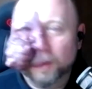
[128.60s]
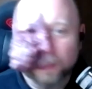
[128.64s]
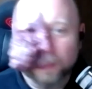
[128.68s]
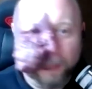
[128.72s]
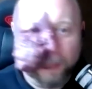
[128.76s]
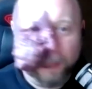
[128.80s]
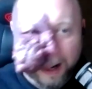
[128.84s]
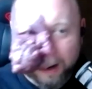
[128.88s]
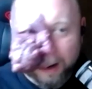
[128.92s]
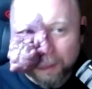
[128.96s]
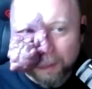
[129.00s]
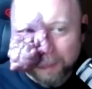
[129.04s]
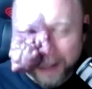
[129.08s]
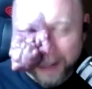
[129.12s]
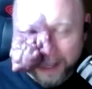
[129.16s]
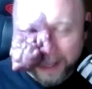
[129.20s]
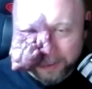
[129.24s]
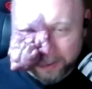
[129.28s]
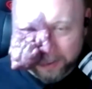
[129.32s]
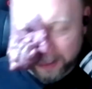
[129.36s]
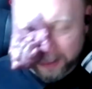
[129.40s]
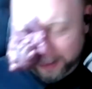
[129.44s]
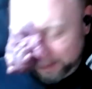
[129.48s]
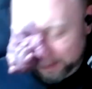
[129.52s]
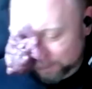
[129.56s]
wow,
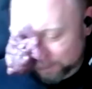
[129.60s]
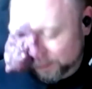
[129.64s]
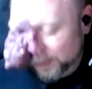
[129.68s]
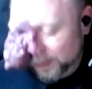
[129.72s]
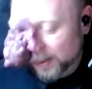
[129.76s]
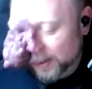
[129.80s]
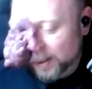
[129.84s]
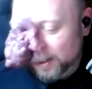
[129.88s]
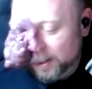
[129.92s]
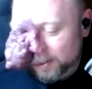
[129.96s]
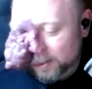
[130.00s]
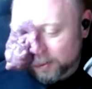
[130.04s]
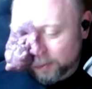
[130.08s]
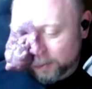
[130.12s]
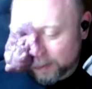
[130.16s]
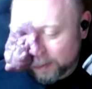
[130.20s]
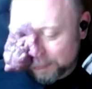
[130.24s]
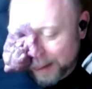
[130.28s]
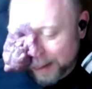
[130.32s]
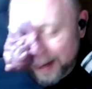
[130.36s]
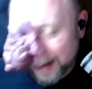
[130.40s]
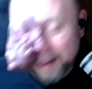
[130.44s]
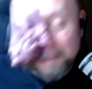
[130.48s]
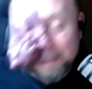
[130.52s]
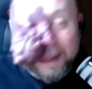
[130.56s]
magic. So
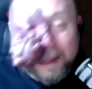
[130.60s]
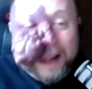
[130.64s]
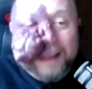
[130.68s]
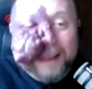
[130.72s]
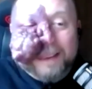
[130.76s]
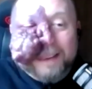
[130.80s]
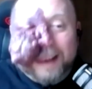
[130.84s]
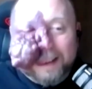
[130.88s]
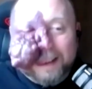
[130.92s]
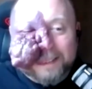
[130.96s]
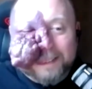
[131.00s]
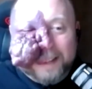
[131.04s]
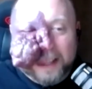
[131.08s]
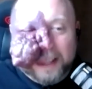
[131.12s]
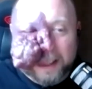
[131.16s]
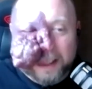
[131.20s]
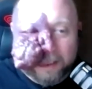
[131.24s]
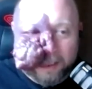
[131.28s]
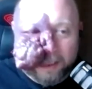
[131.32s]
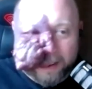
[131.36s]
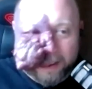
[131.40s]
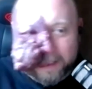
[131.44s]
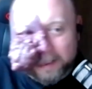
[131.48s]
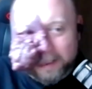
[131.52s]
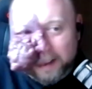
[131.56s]
my task
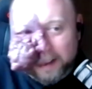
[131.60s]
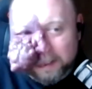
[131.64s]
here is,